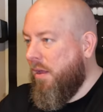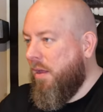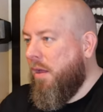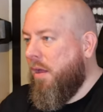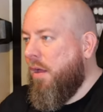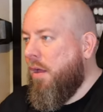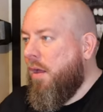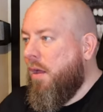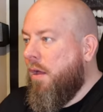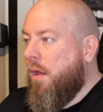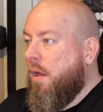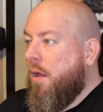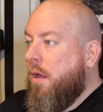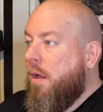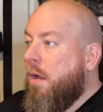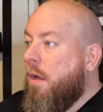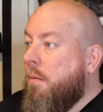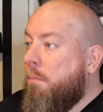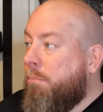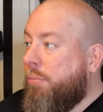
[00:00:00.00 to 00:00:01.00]
But
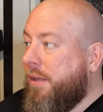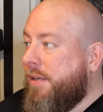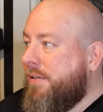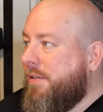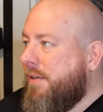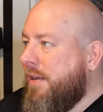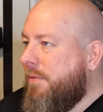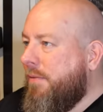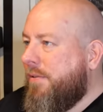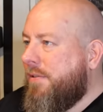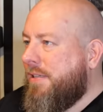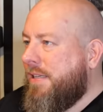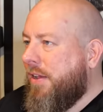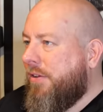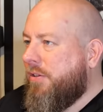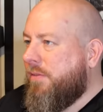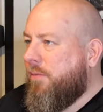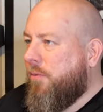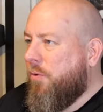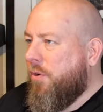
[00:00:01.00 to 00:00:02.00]
let's see what it
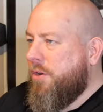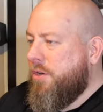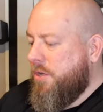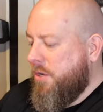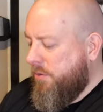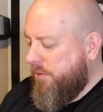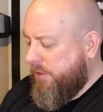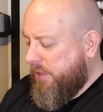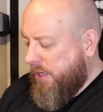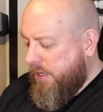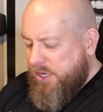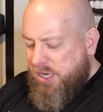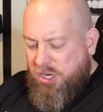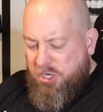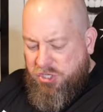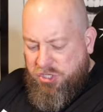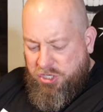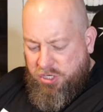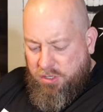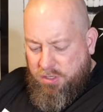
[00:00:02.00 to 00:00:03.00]
sells for in used
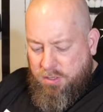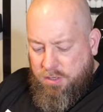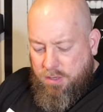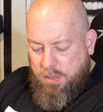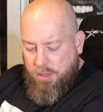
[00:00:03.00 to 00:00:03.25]
condition.